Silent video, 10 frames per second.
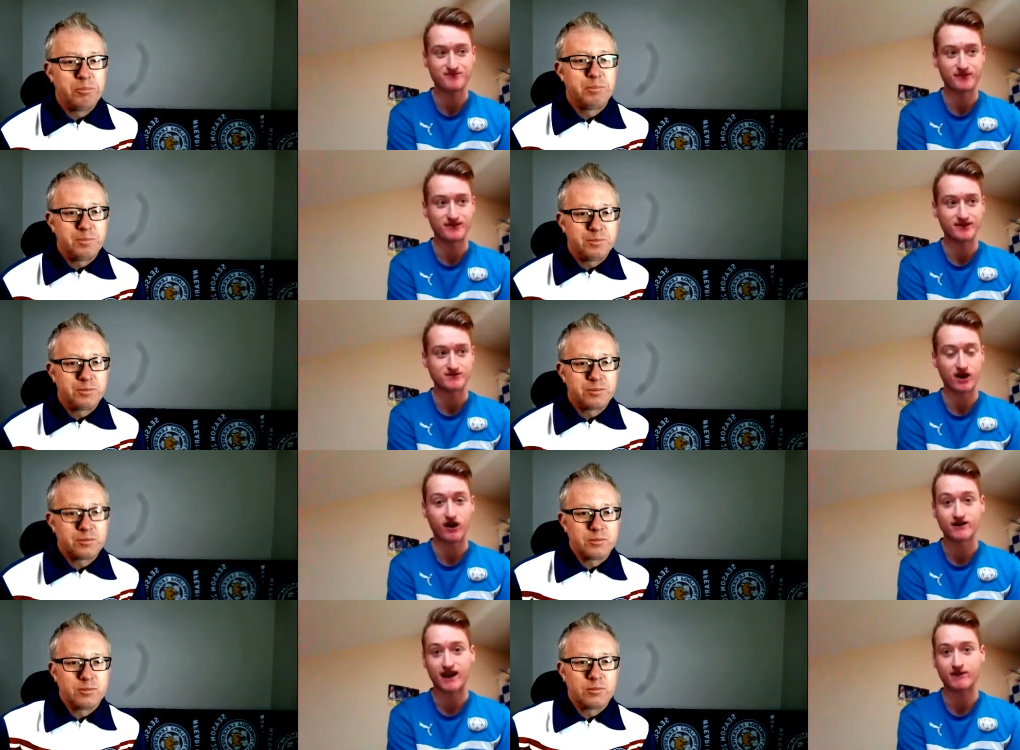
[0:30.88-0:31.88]
Speaker 1: but it, it, was a
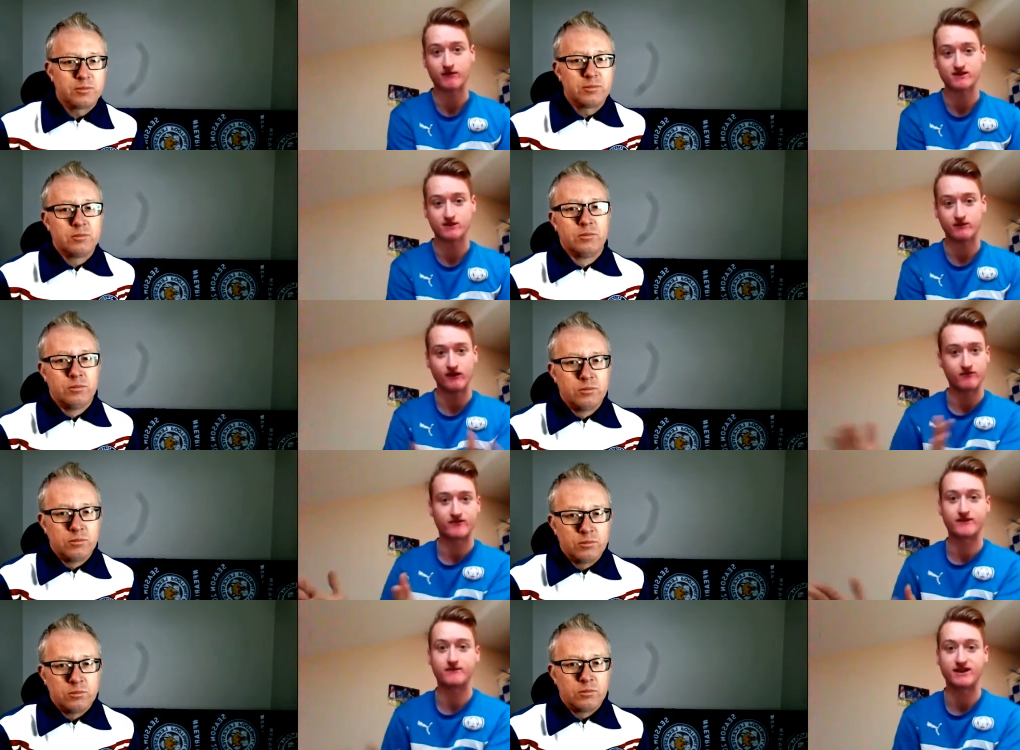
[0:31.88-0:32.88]
hard game, obviously, with Rafa and
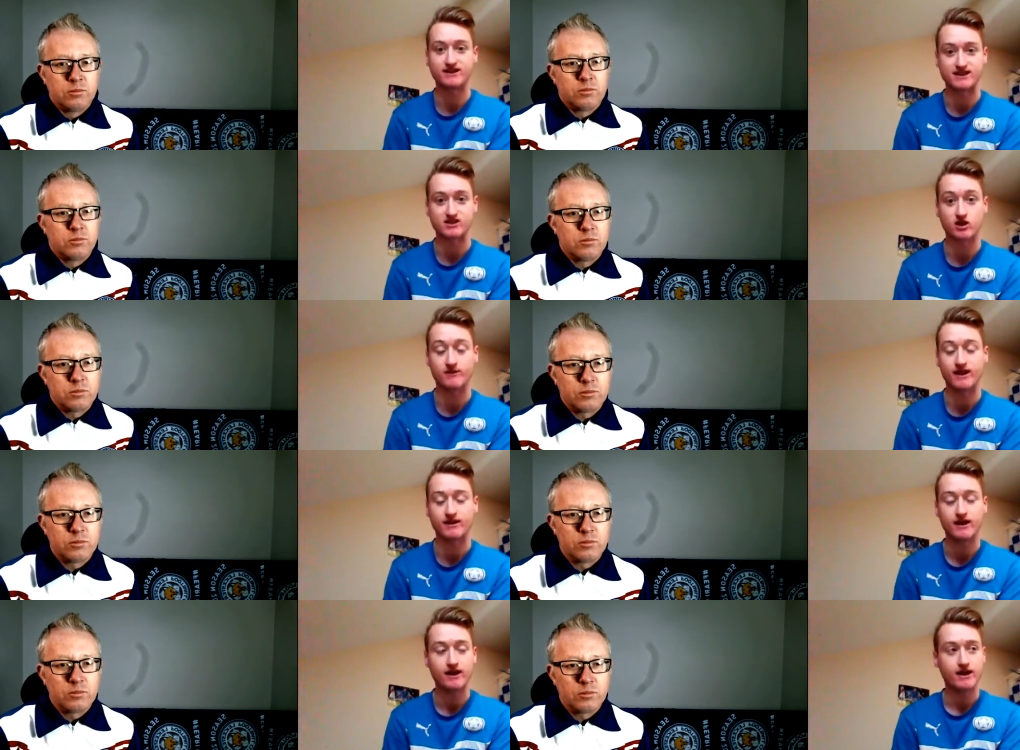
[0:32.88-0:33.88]
Benitez coming in.
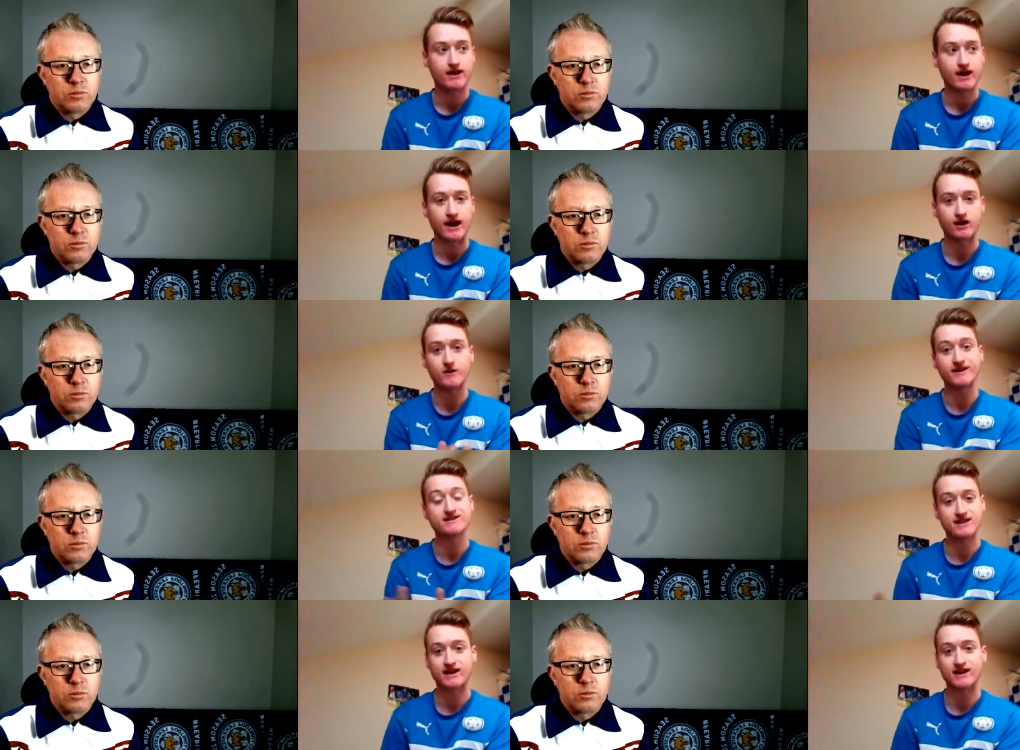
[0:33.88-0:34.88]
And going into
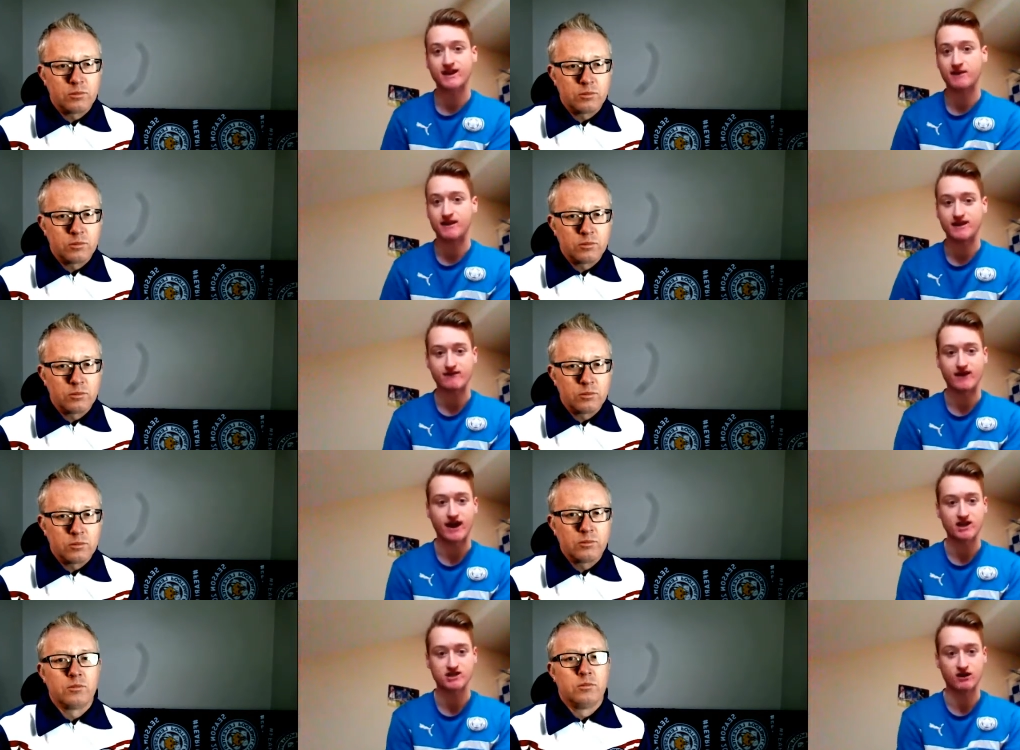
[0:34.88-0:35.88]
that game, we'd never
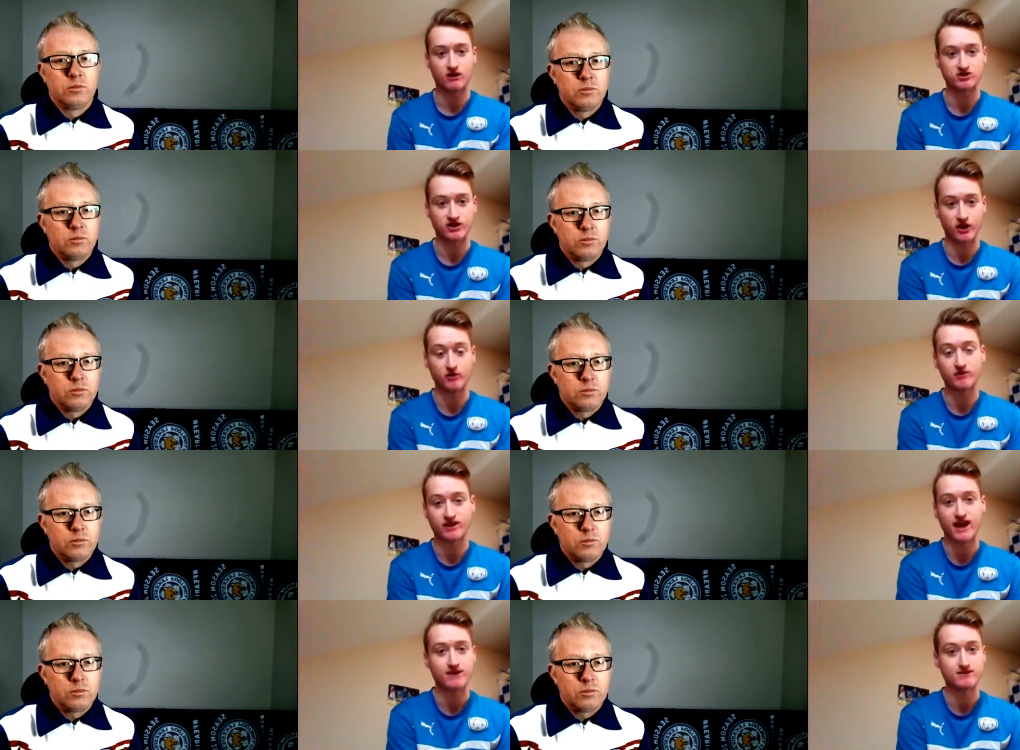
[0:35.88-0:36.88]
actually lost an opening
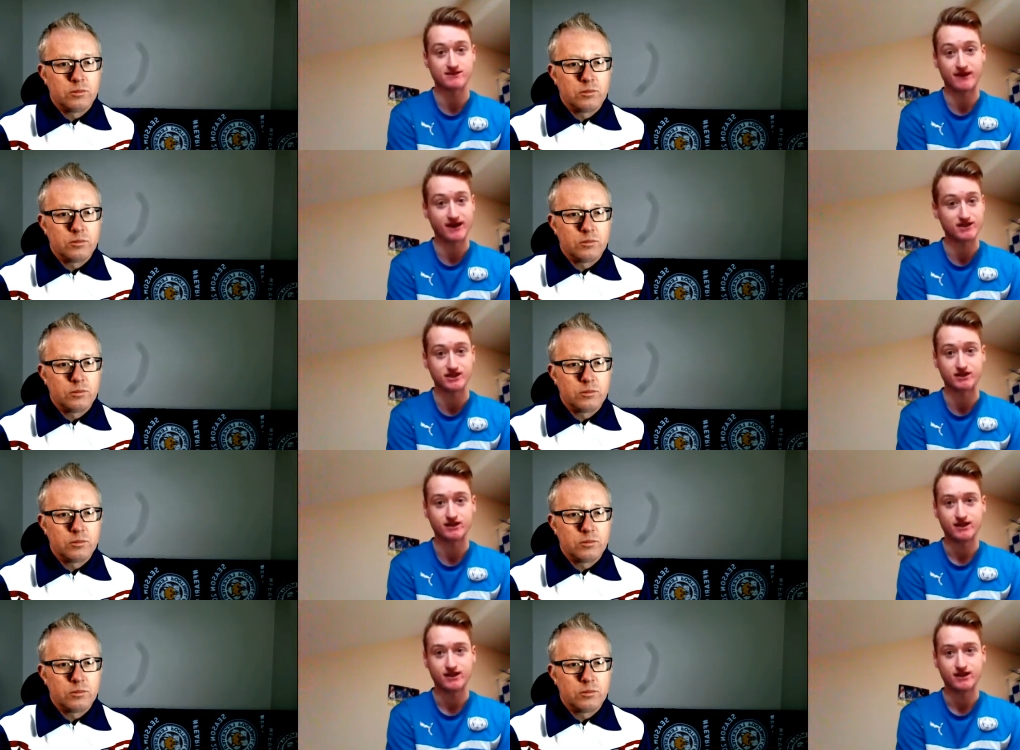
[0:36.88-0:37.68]
game as a manager.